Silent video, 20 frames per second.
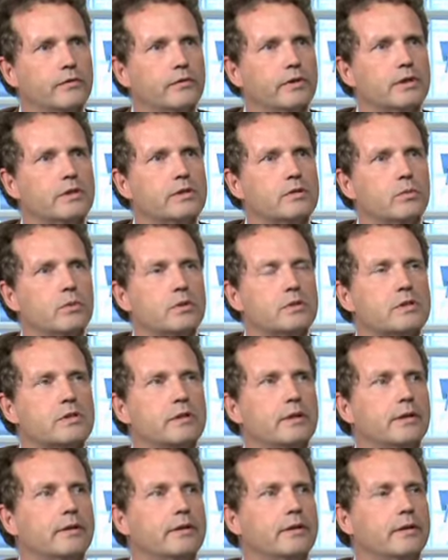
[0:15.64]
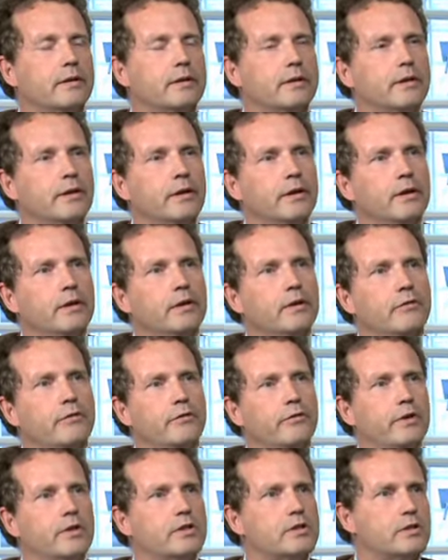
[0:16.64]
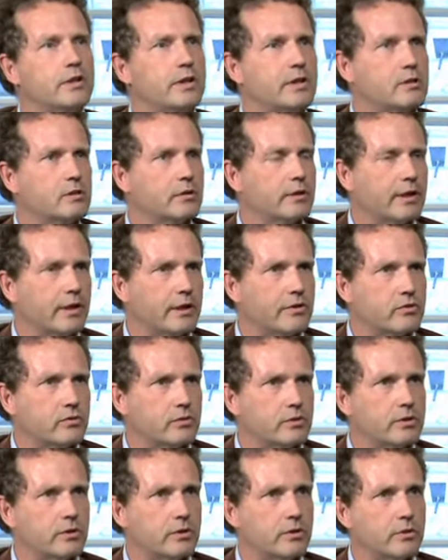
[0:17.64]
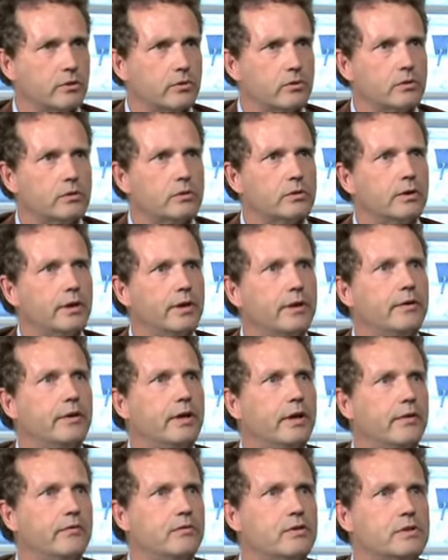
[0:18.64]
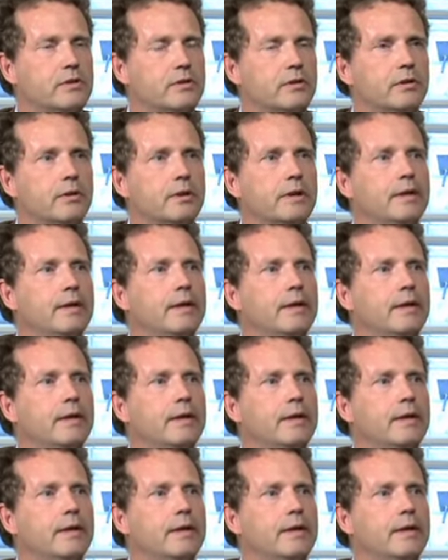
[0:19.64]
of this was that the French National Cancer Institute and the AVSN